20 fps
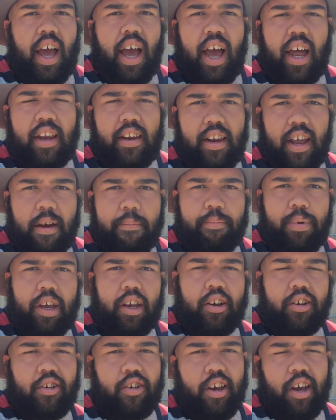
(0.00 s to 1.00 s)
And that big
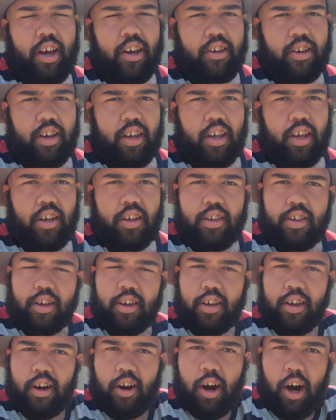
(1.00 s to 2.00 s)
change is,
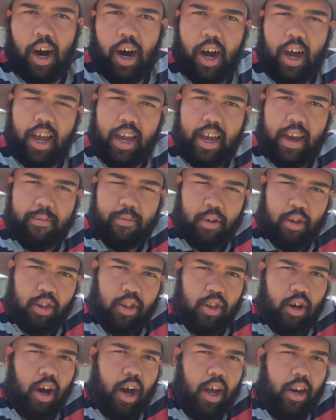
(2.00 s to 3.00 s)
I have
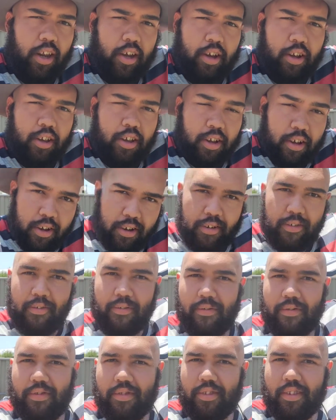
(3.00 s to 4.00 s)
decided
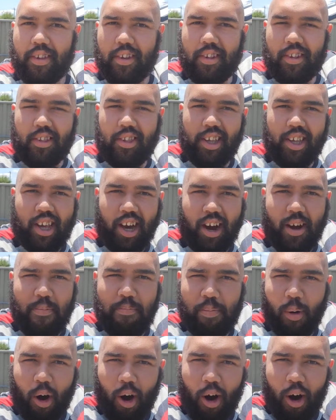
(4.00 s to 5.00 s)
to go
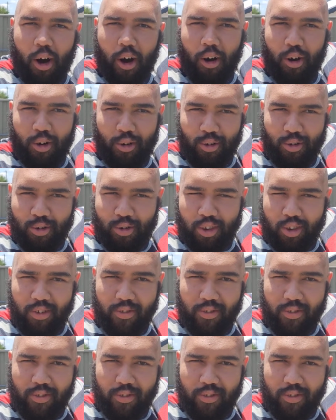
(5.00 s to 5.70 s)
bald!